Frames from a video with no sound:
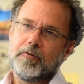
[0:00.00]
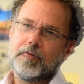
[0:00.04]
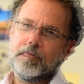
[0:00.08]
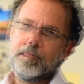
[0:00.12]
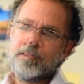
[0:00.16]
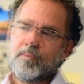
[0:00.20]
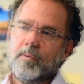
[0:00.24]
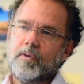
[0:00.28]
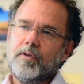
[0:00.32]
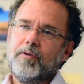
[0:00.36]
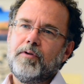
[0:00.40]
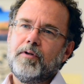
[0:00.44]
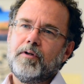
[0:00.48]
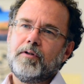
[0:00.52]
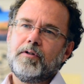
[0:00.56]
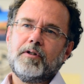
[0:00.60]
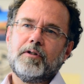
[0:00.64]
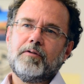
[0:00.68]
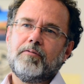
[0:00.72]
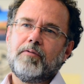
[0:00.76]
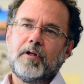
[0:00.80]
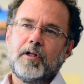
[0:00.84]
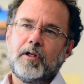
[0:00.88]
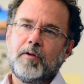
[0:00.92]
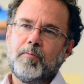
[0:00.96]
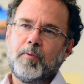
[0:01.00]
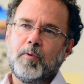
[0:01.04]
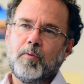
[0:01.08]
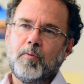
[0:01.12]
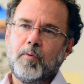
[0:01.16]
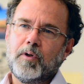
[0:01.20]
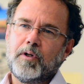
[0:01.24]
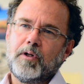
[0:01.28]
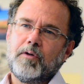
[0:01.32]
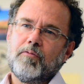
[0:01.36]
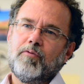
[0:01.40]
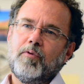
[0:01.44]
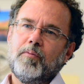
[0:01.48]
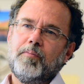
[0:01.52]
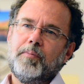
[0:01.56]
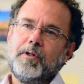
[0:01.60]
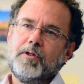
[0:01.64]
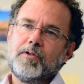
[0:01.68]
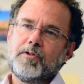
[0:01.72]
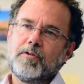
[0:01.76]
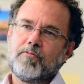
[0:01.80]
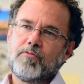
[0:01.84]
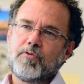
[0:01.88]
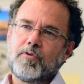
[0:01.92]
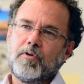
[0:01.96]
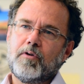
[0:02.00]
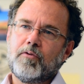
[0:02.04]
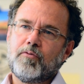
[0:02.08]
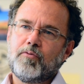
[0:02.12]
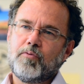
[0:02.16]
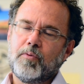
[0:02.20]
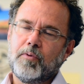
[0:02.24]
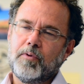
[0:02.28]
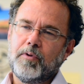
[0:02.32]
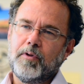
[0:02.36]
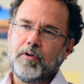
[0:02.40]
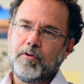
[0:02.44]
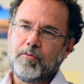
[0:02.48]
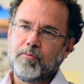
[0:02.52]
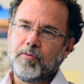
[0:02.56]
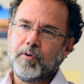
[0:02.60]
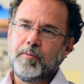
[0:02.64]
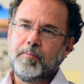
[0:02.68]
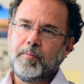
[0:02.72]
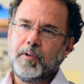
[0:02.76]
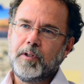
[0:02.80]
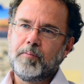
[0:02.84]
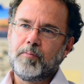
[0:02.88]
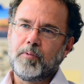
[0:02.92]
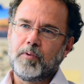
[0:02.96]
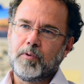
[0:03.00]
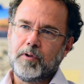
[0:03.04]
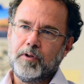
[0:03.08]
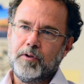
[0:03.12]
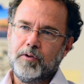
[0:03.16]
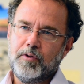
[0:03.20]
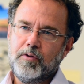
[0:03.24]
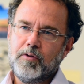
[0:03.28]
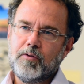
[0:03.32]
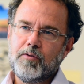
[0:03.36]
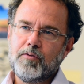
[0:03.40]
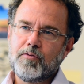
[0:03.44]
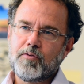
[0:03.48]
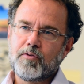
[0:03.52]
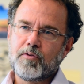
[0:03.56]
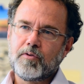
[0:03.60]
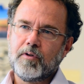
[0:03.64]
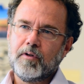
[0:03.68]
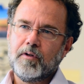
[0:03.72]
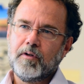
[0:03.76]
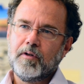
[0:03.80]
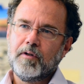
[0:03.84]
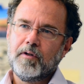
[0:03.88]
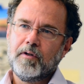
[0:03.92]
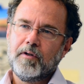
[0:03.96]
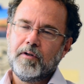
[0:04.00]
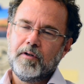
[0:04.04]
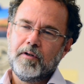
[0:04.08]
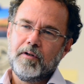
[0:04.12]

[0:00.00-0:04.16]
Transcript: It's one thing to develop a wonderful piece of software that 3 people can use.